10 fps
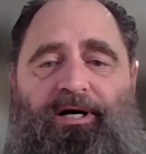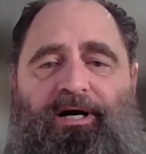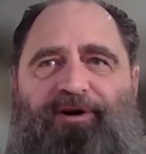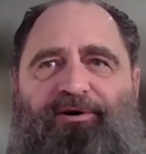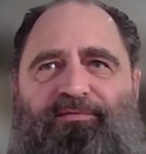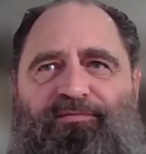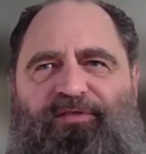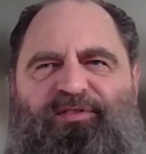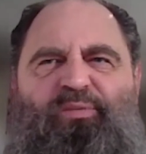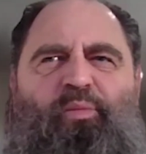
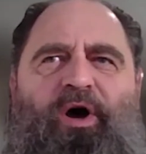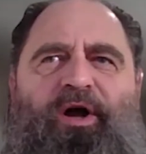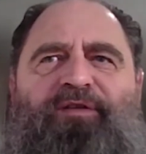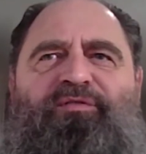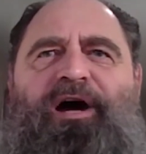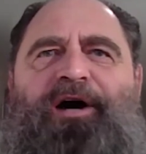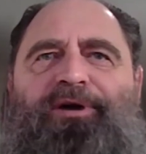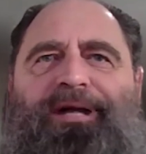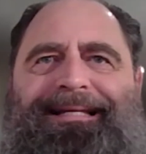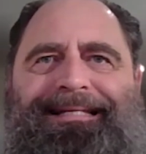151 of
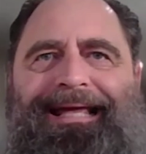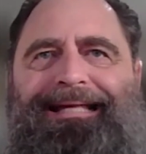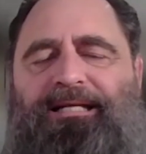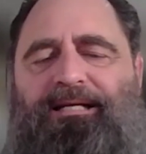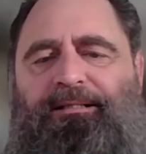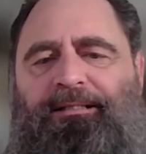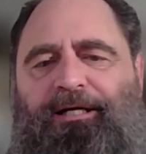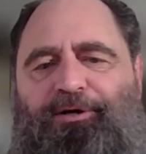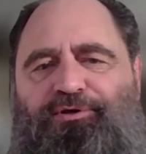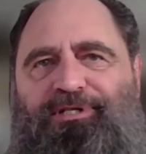198
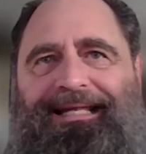countries